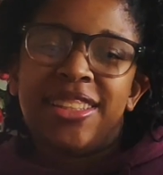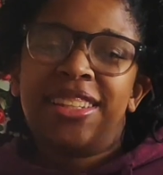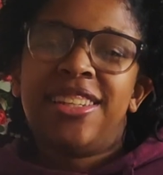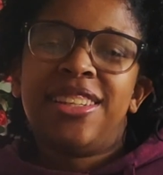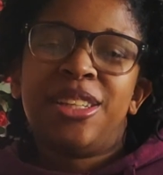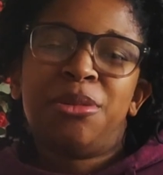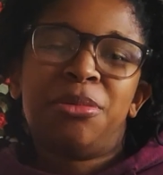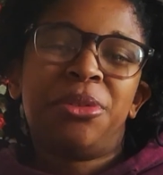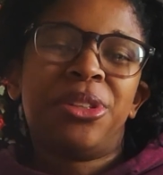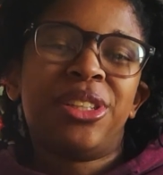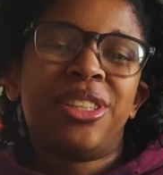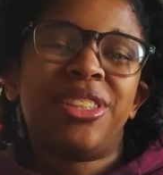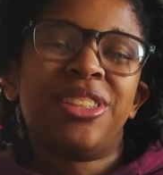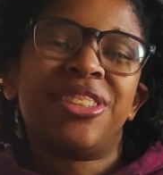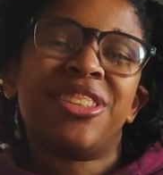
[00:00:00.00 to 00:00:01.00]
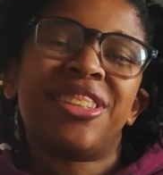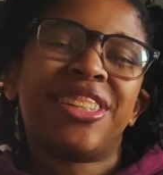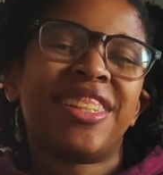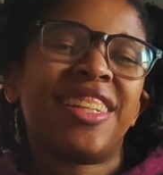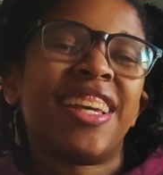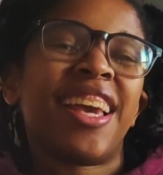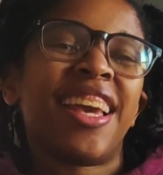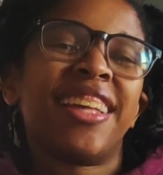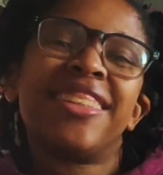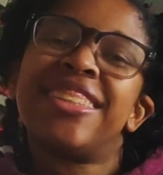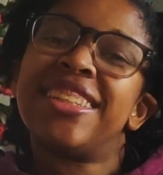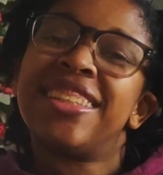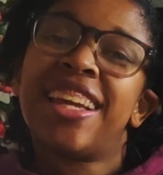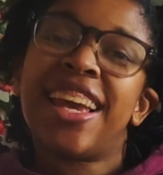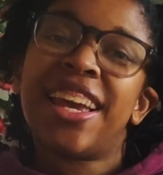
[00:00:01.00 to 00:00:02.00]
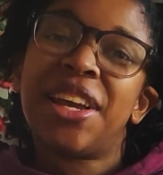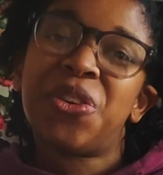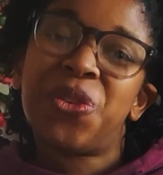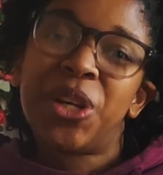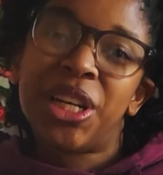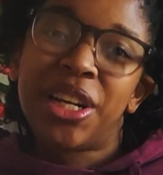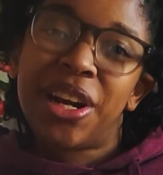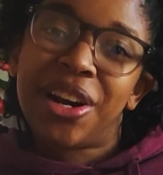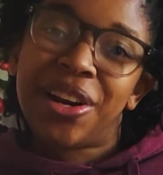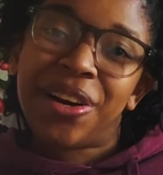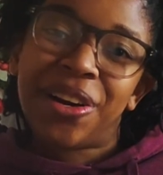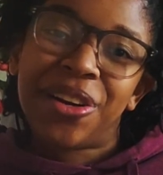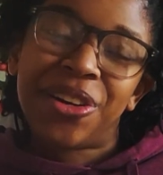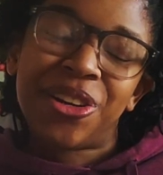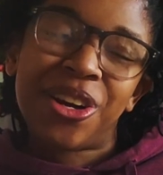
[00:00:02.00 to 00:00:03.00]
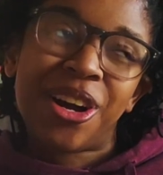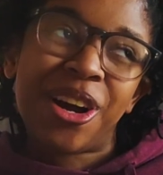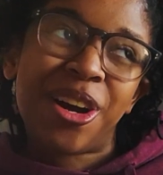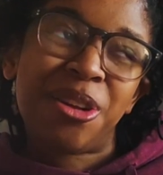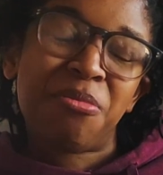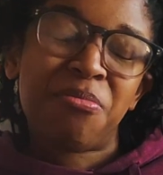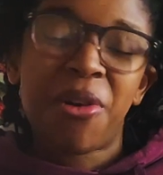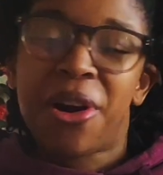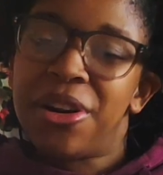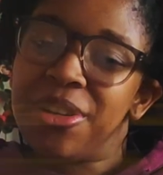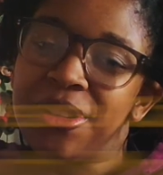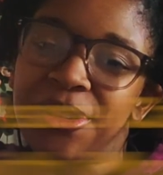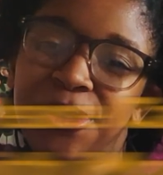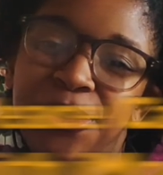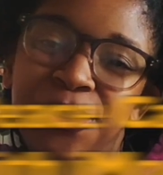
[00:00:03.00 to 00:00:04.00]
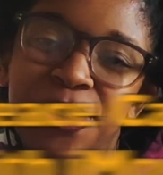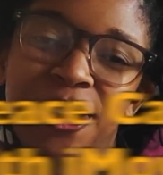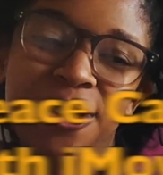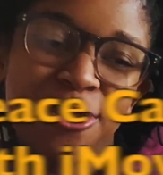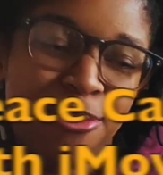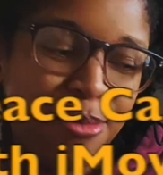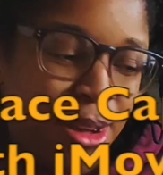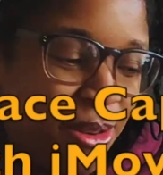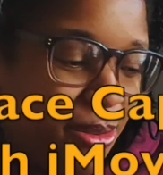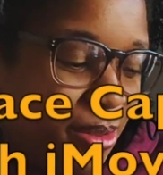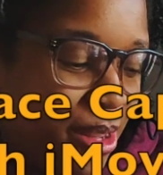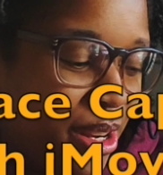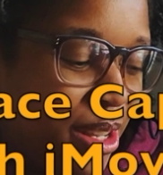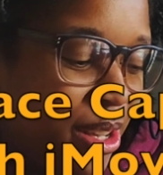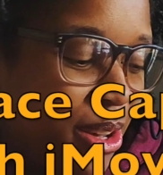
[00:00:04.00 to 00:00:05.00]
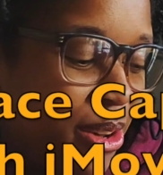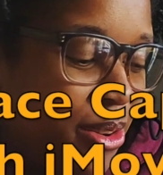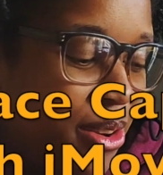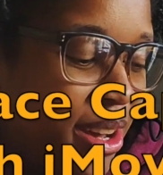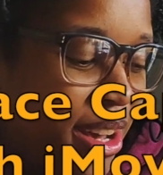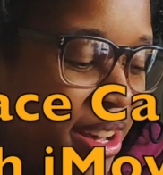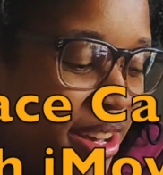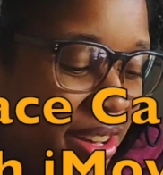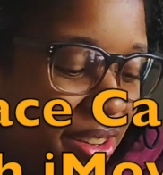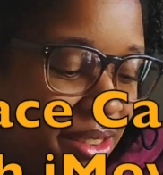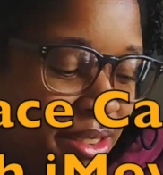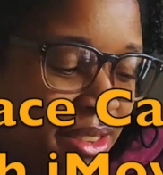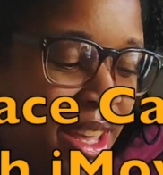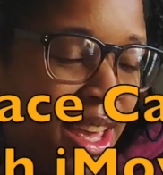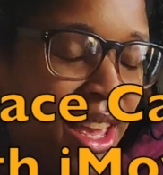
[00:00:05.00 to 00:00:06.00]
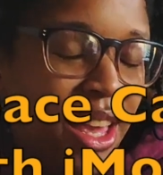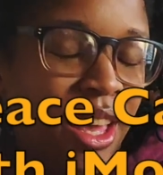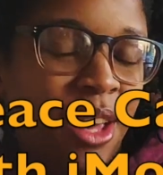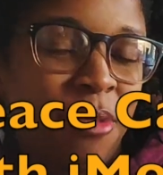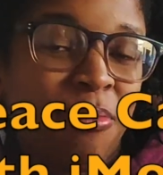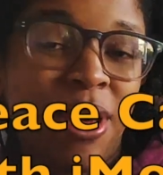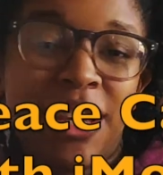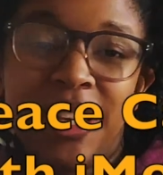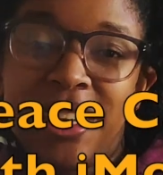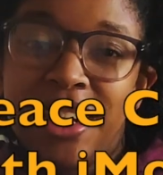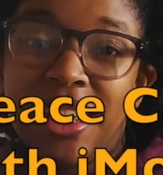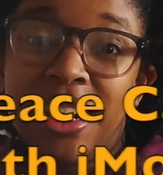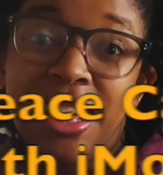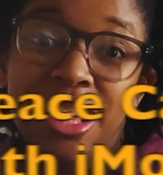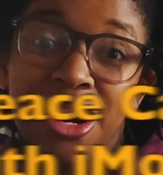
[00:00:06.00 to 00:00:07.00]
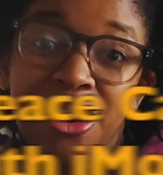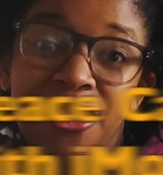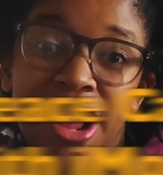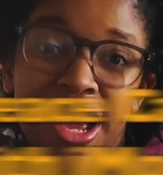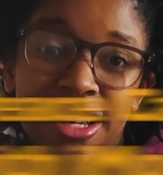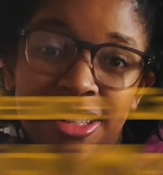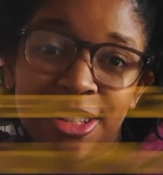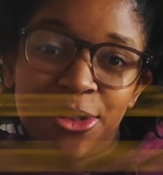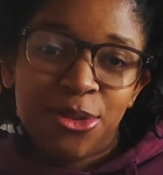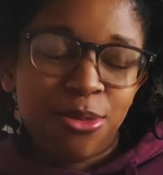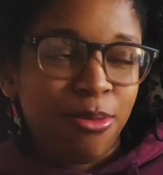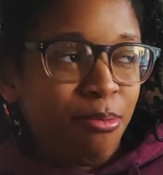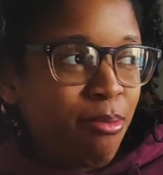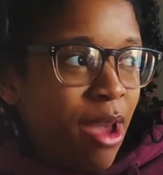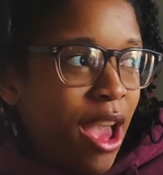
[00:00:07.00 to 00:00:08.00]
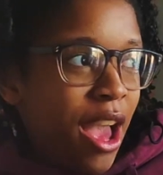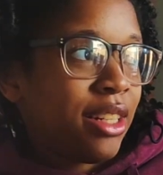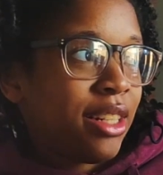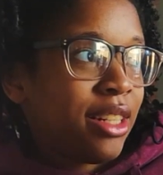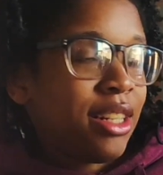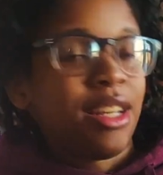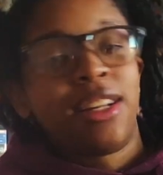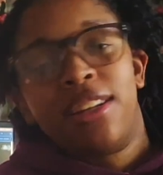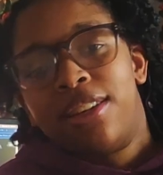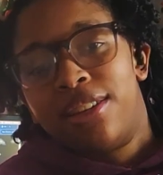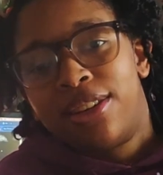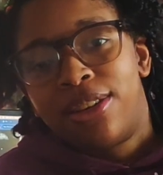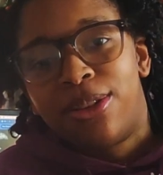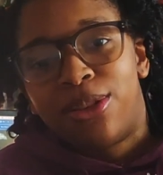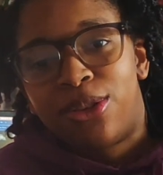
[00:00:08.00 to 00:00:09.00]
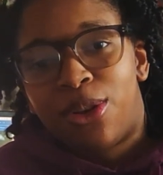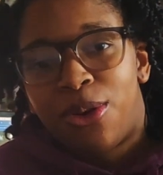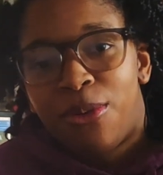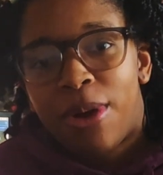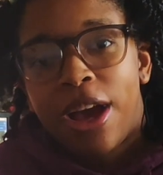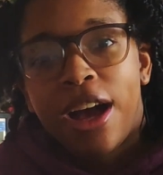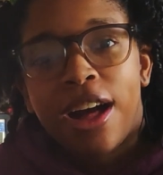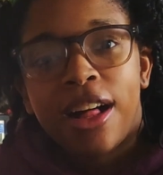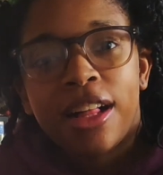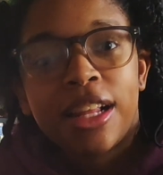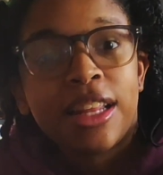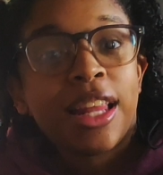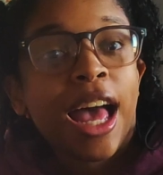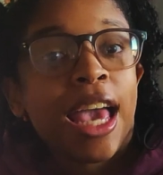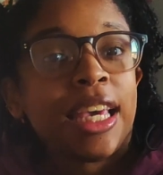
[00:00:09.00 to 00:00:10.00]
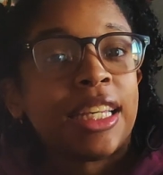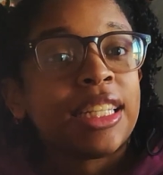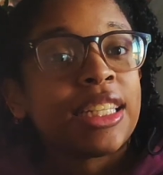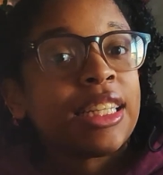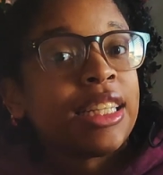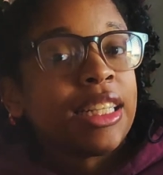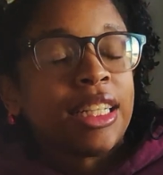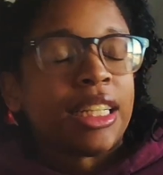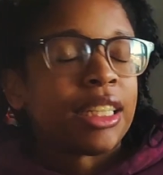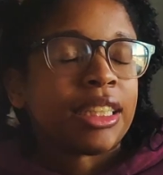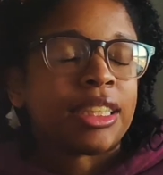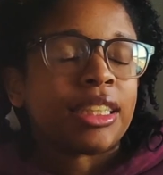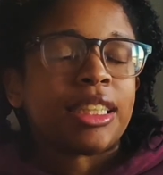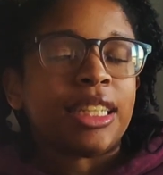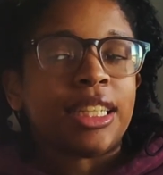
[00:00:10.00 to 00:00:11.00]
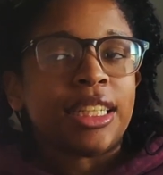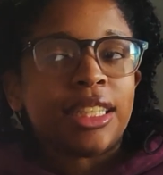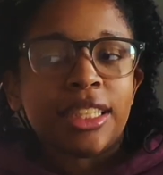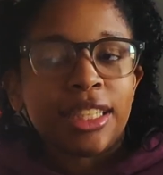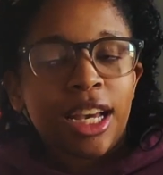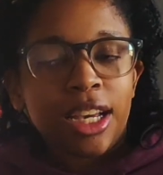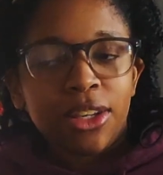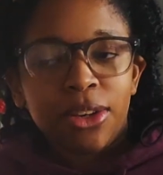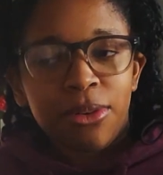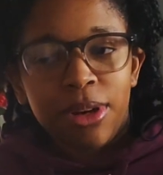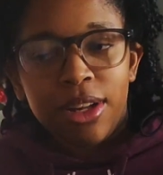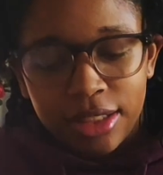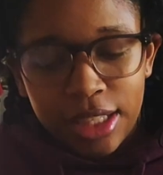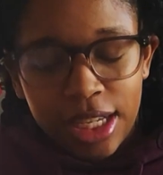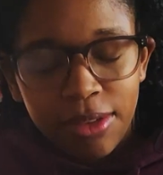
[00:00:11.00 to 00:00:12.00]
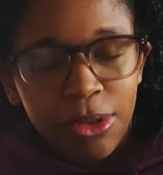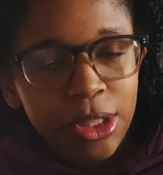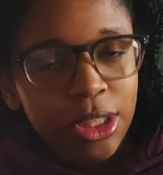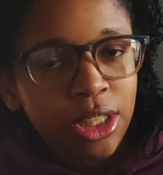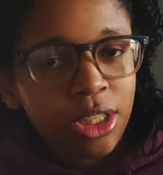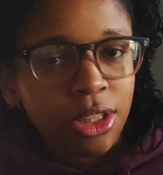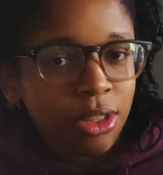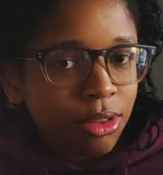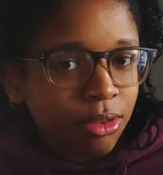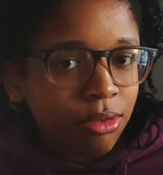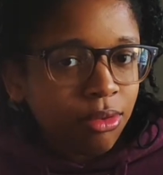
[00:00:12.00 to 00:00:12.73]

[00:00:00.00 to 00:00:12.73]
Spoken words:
it is Free's Journey, and today we are on part 2 of my video of making an interactive map. It didn't go so well. Like, literally it did not go well. It was cute.